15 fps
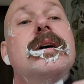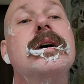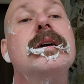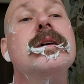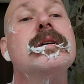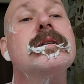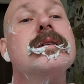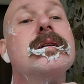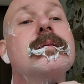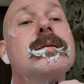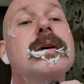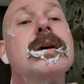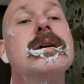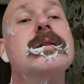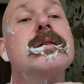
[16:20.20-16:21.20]
I know some
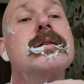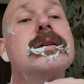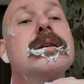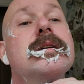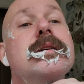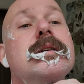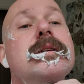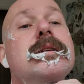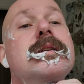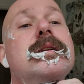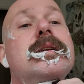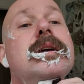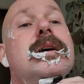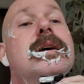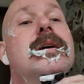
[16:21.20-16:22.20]
guys are just
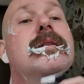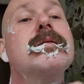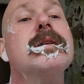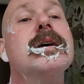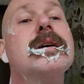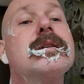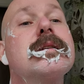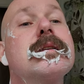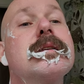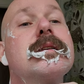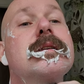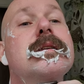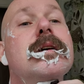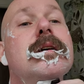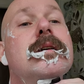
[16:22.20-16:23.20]
DFS,
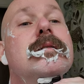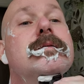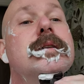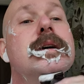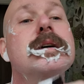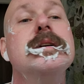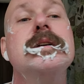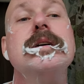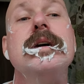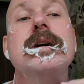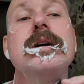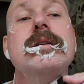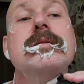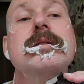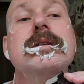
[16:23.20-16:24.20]
darn fine
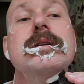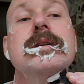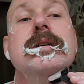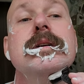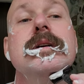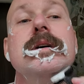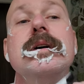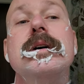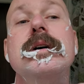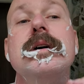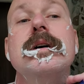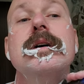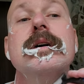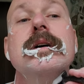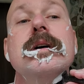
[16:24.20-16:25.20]
shave, and
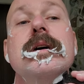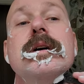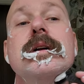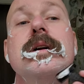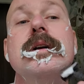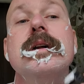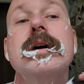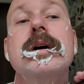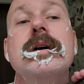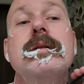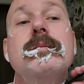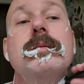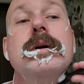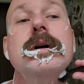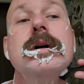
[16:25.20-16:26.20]
call it a night,
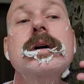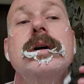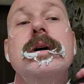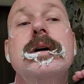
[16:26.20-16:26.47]
but...